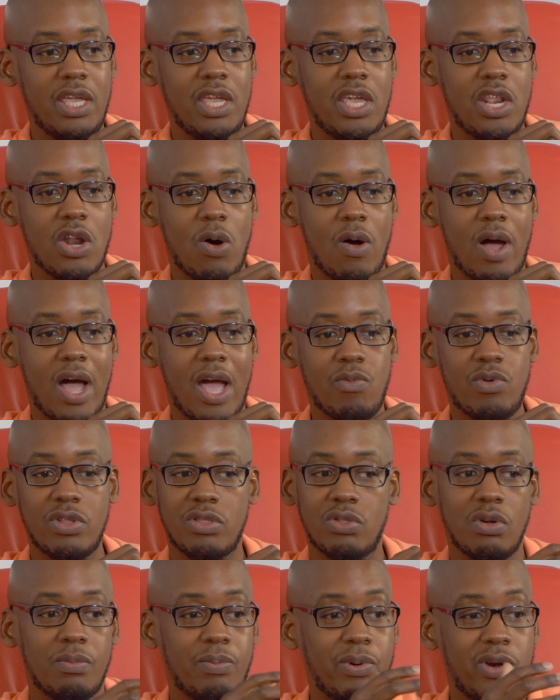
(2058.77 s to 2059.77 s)
You know, I
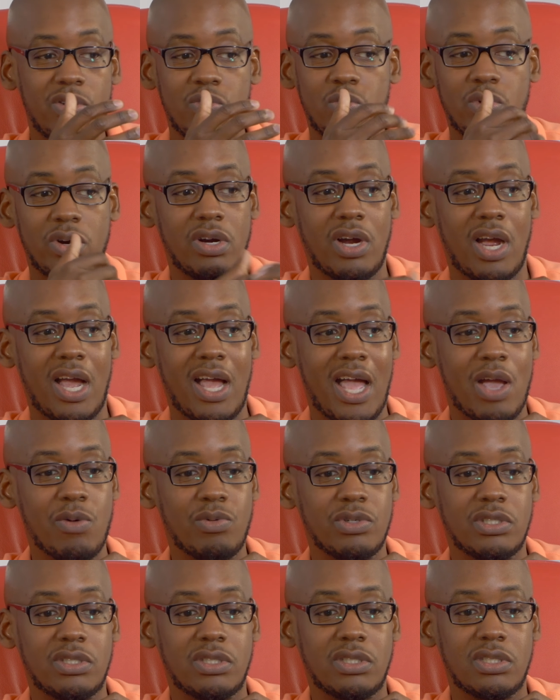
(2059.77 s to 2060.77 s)
went through a period where I
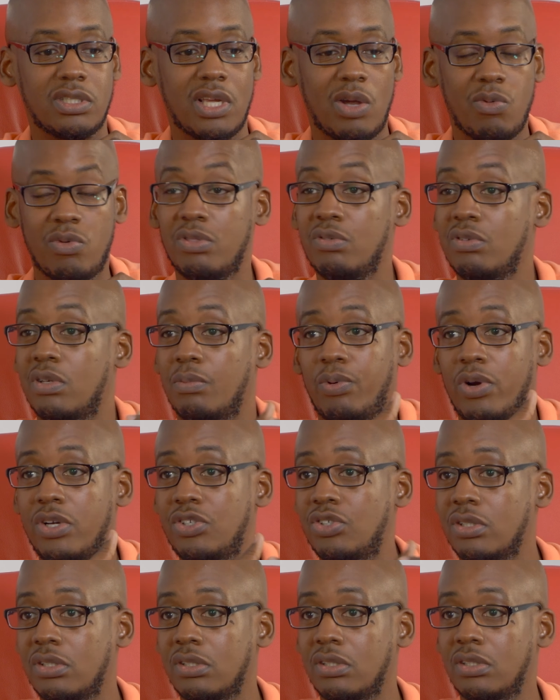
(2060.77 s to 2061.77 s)
was I went through
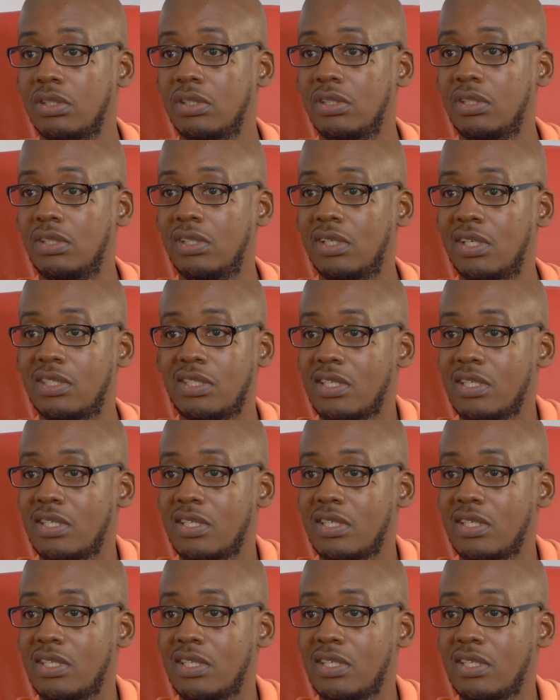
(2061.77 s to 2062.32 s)
depression. Mm-hmm.